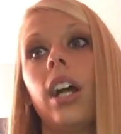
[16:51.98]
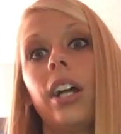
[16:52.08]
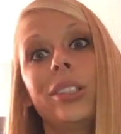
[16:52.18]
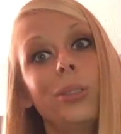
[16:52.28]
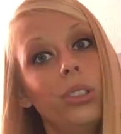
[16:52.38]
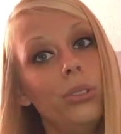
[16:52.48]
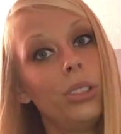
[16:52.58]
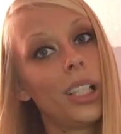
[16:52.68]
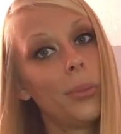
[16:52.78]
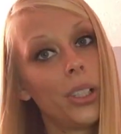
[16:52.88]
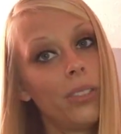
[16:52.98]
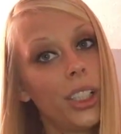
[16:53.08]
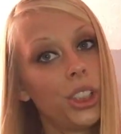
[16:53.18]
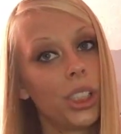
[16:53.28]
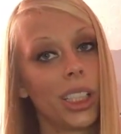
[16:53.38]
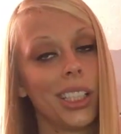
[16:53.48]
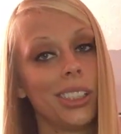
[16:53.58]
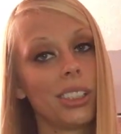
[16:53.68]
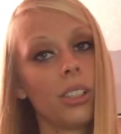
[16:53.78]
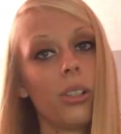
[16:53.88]
how you lose that motivation
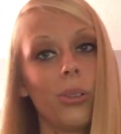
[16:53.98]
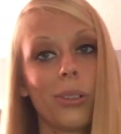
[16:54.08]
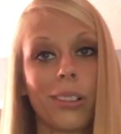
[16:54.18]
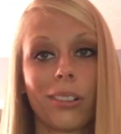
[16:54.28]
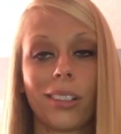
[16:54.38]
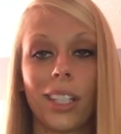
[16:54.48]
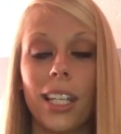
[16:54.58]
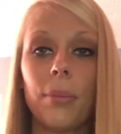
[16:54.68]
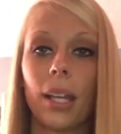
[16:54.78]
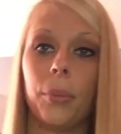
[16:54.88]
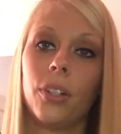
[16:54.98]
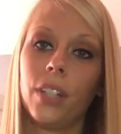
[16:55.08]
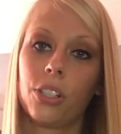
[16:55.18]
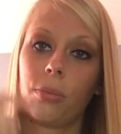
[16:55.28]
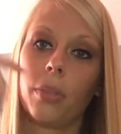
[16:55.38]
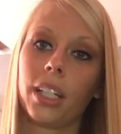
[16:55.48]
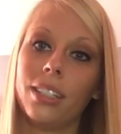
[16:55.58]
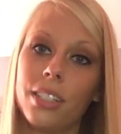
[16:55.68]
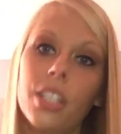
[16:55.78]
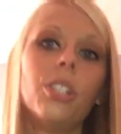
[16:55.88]
again. So keep that motivation by
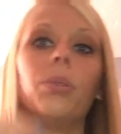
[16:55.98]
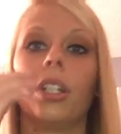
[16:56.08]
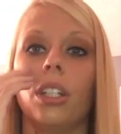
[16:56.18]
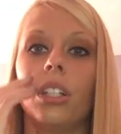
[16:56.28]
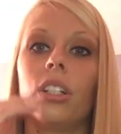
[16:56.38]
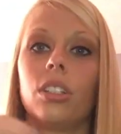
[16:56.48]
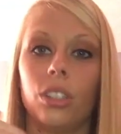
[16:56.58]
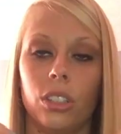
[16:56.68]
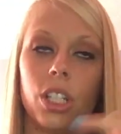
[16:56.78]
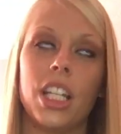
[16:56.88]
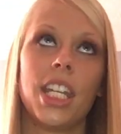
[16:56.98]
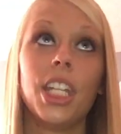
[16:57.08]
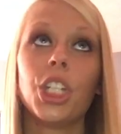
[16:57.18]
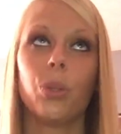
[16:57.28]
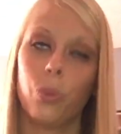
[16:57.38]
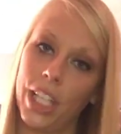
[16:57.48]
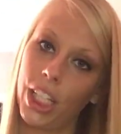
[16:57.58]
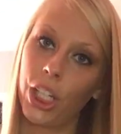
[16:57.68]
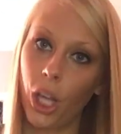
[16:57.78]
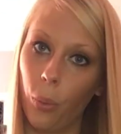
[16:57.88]
continuing,
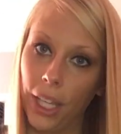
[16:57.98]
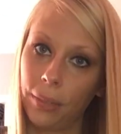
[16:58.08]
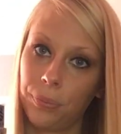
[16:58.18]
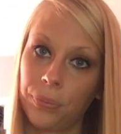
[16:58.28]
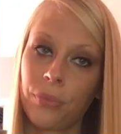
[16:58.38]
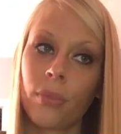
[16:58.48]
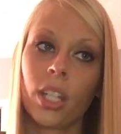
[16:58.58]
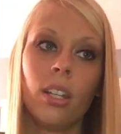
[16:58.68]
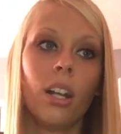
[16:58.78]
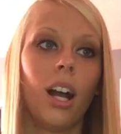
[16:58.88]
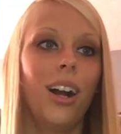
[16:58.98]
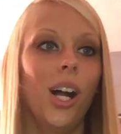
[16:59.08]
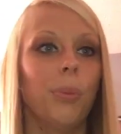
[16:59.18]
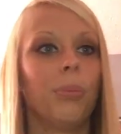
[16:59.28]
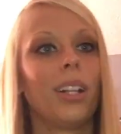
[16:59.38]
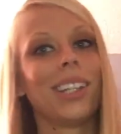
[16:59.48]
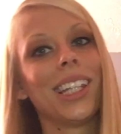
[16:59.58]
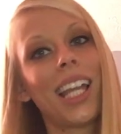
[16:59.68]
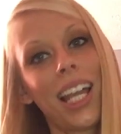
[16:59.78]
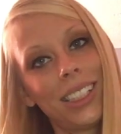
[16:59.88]
continuing going. Um,
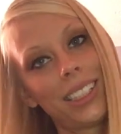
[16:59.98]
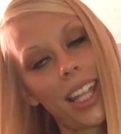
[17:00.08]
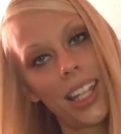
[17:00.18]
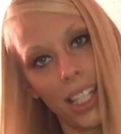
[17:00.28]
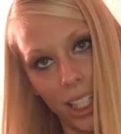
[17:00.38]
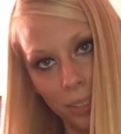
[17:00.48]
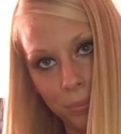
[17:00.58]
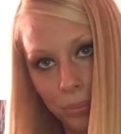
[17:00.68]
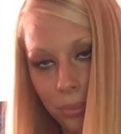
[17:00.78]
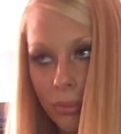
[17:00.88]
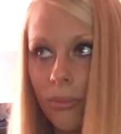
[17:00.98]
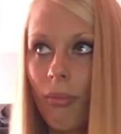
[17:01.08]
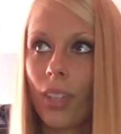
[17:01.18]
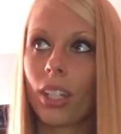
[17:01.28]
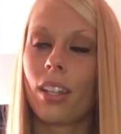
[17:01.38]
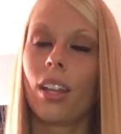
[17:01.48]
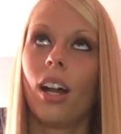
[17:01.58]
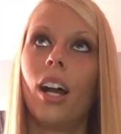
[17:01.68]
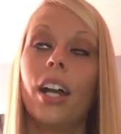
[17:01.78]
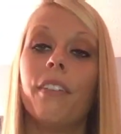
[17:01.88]
last thing,
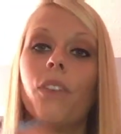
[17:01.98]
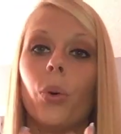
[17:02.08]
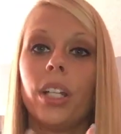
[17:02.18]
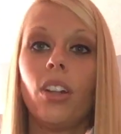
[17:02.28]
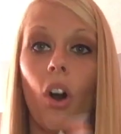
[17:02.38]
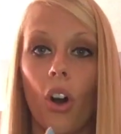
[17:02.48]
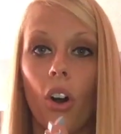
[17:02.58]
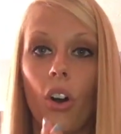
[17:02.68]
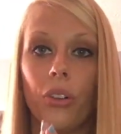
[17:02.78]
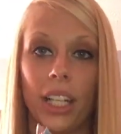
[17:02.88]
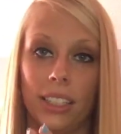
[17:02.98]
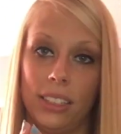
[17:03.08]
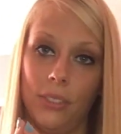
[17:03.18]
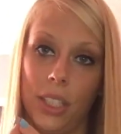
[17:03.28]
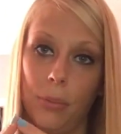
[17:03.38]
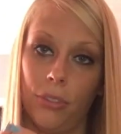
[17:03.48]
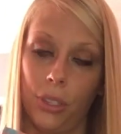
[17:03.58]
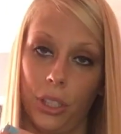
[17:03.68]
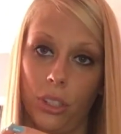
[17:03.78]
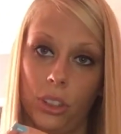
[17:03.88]
avoid all negativity
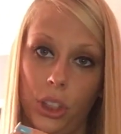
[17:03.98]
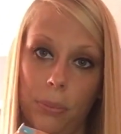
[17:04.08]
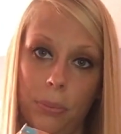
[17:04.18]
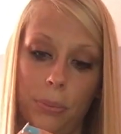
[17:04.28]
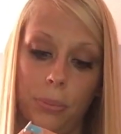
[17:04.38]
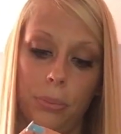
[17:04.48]
before you go to the gym.